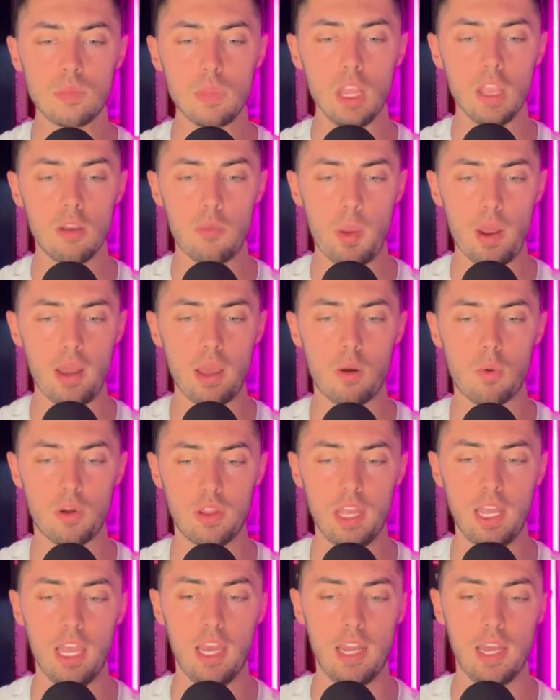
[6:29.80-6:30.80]
Depending on where
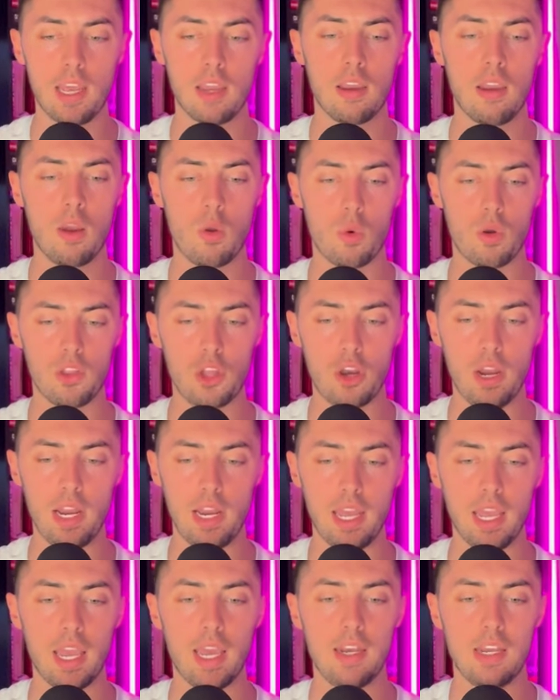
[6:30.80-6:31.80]
they're
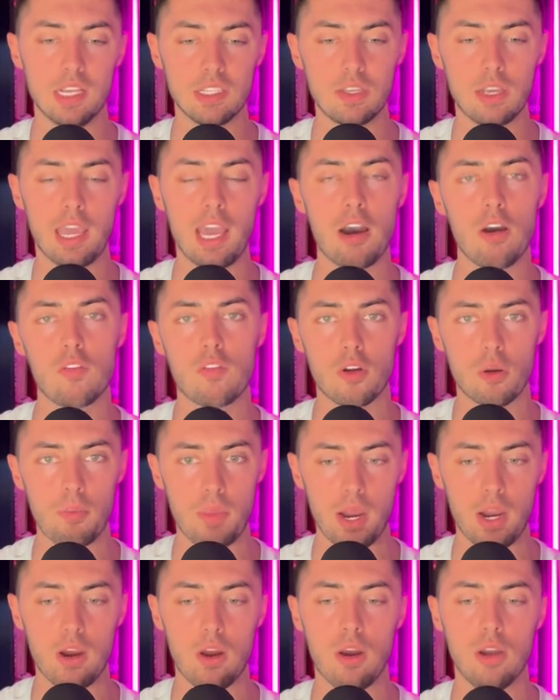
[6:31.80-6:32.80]
hitting, it doesn't count for a
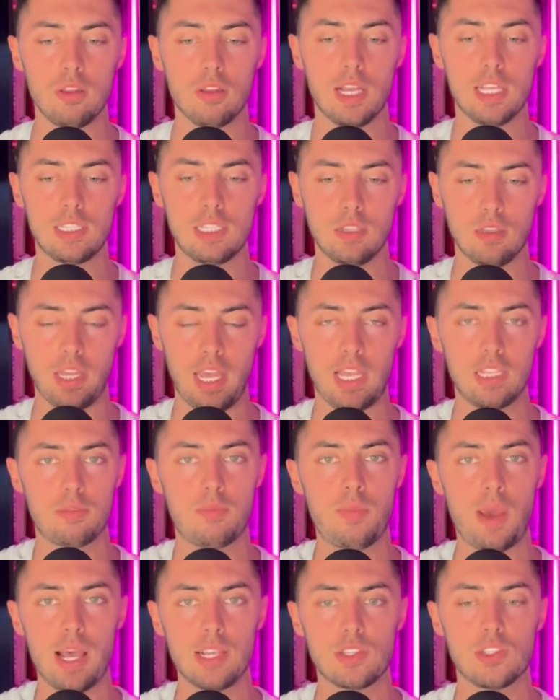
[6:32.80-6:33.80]
barrel unless it lands
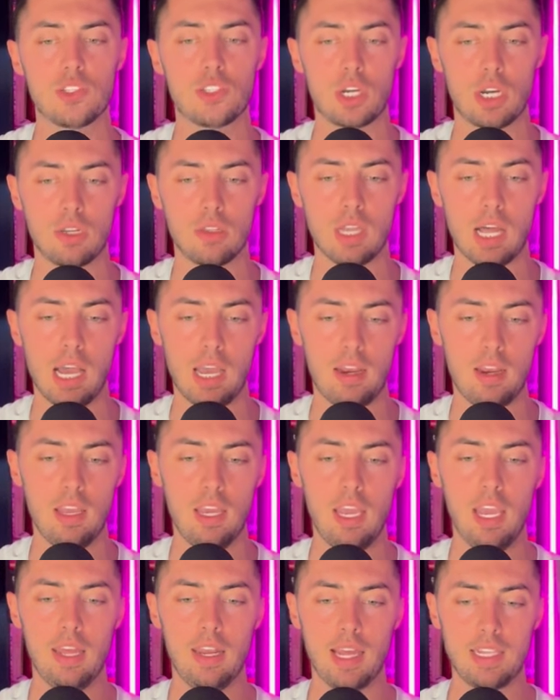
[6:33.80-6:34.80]
past a certain line.
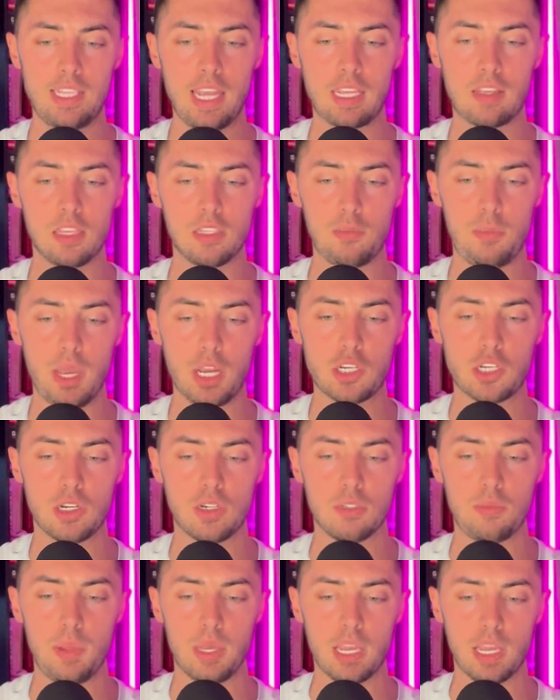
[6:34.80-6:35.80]
And I take this picture
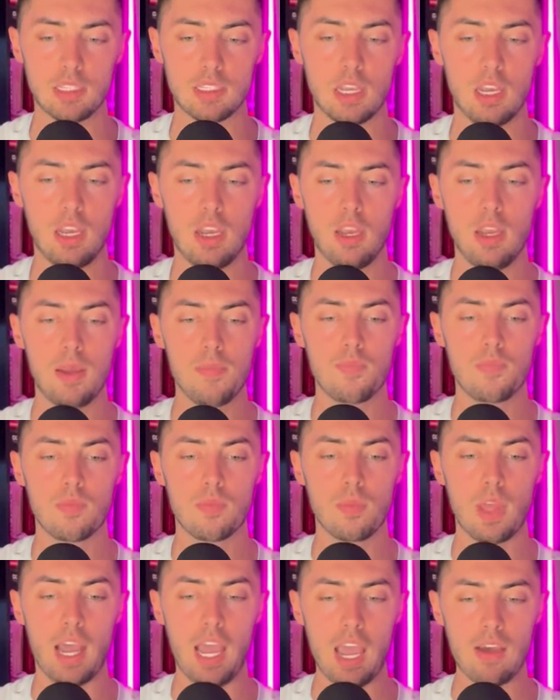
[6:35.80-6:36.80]
is because
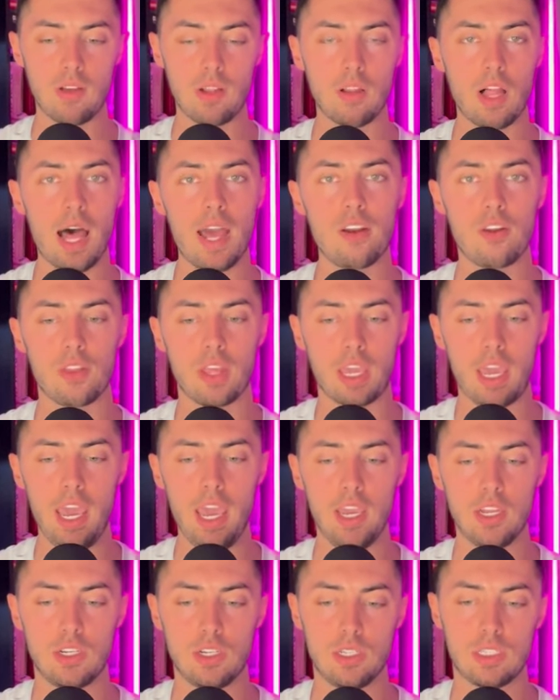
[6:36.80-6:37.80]
I have a line on the
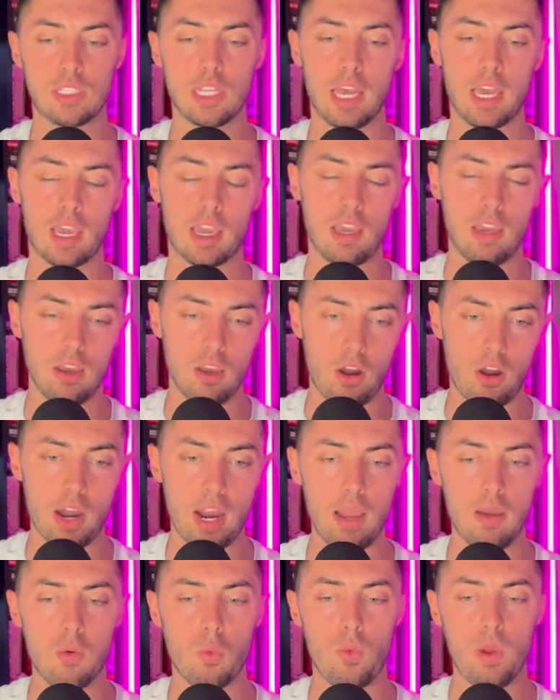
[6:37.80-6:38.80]
cage and it's like, all right,
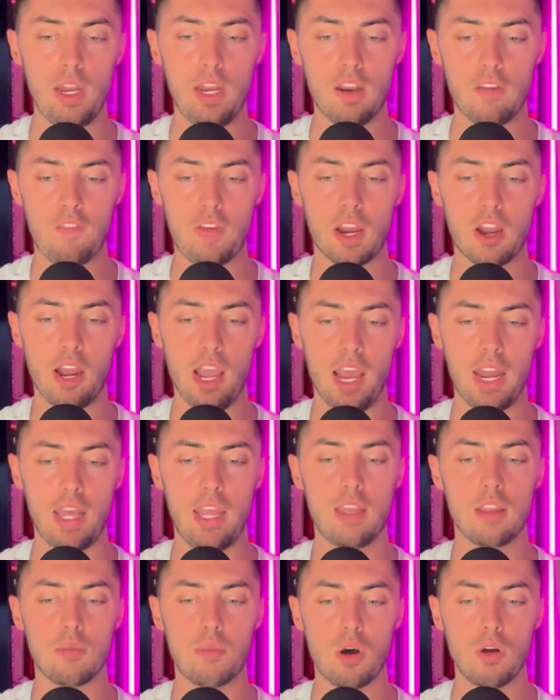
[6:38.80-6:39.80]
we need to figure out how to
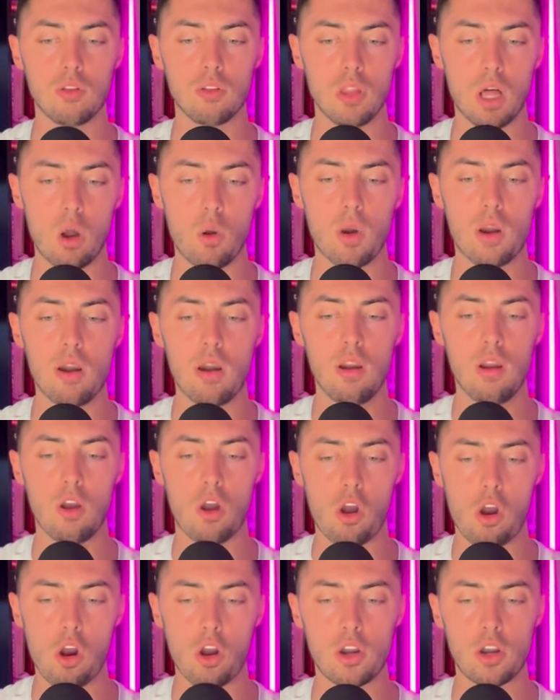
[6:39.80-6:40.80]
hit the ball lower,
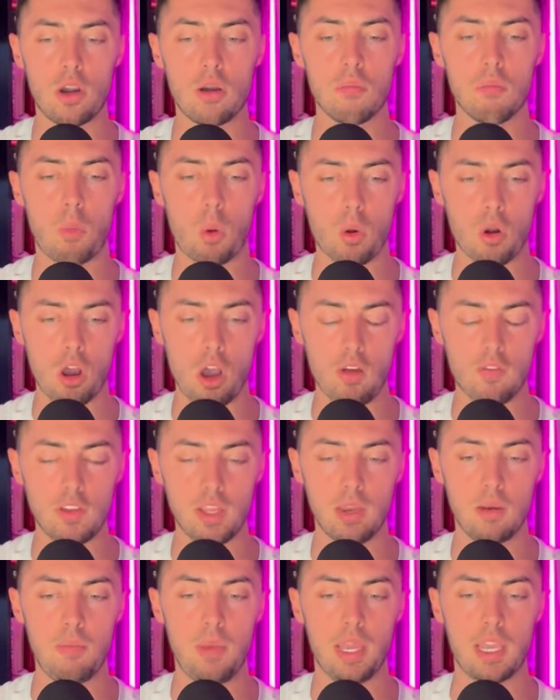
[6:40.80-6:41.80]
harder, more
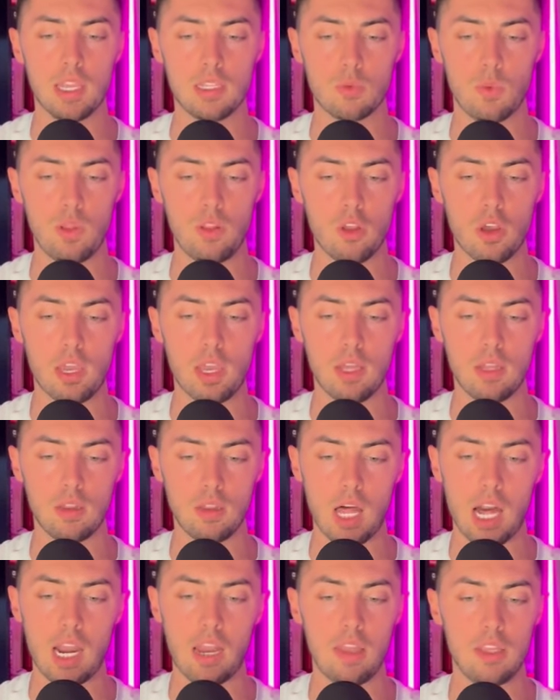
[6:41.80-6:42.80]
often, because we look at a
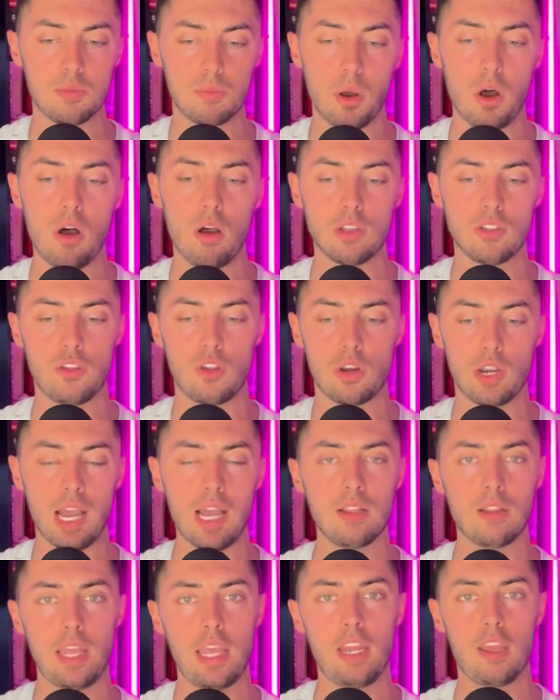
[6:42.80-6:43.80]
lot of these balls and they're not
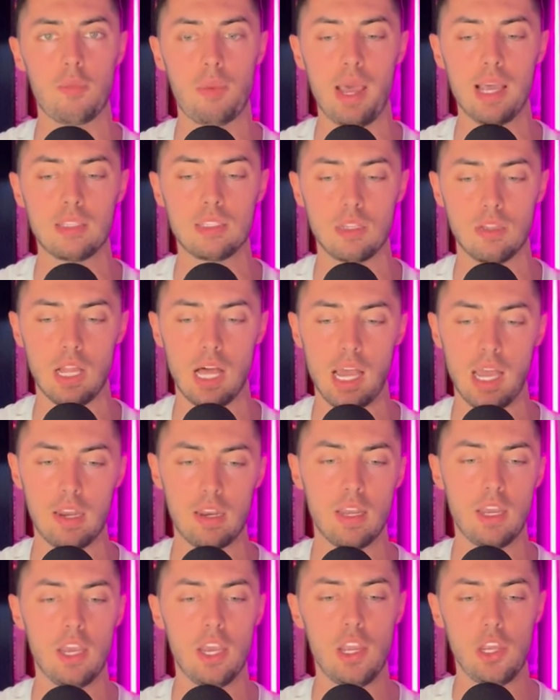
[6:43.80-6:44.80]
landing past the line.
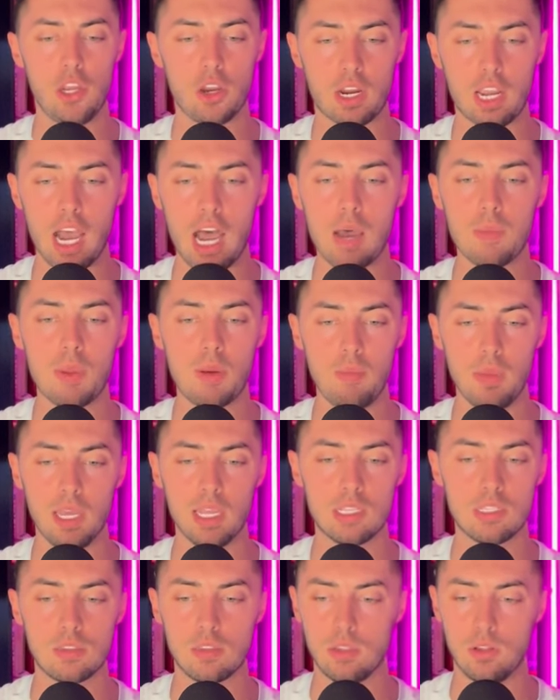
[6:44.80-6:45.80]
Your common
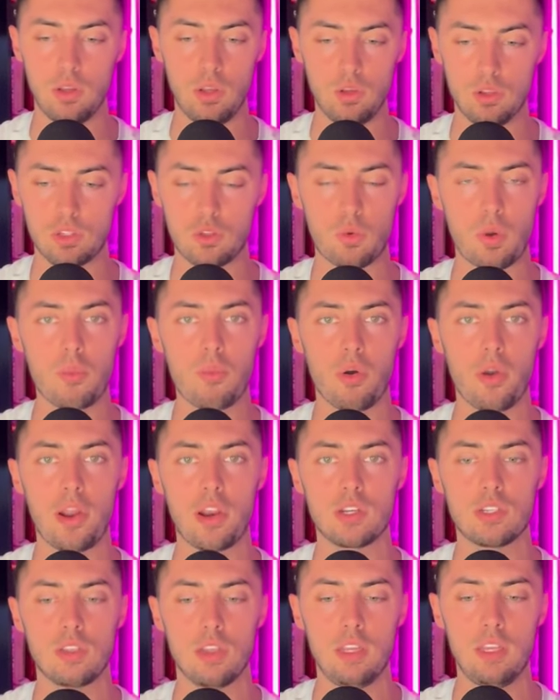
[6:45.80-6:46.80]
miss, it was three
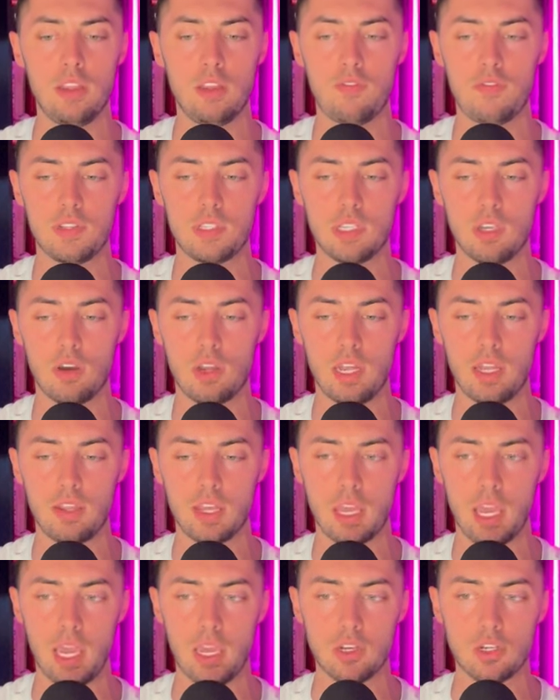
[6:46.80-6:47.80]
players in the facility in the
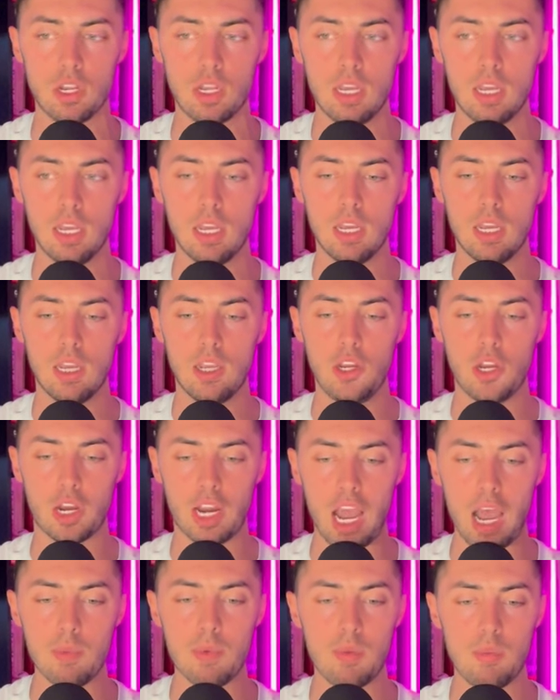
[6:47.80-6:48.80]
cage, your
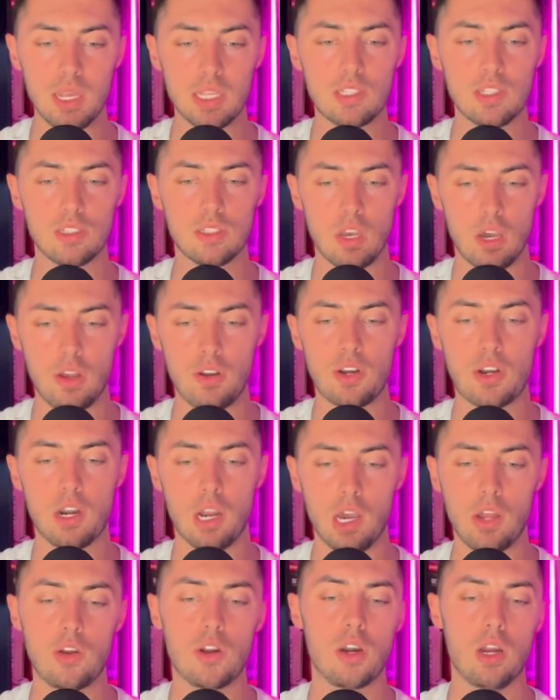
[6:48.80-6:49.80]
common miss is
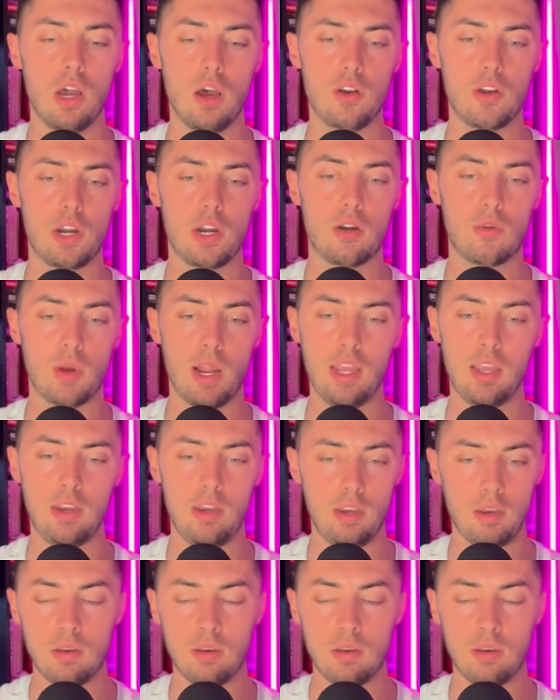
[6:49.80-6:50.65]
under, right?